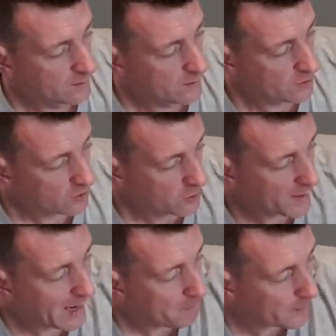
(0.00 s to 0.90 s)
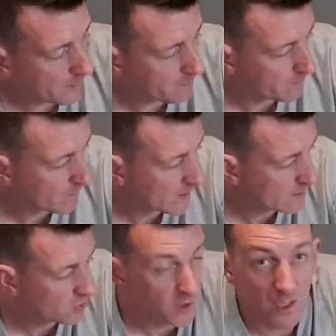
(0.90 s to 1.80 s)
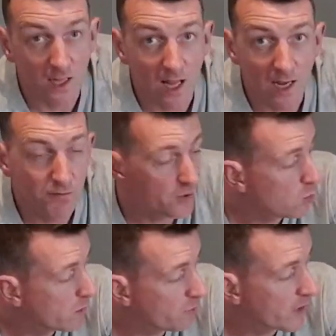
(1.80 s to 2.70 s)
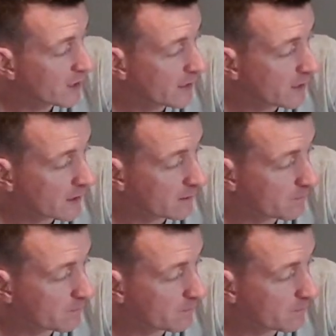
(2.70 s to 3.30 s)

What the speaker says: There's also an app, so you can live view with Reolink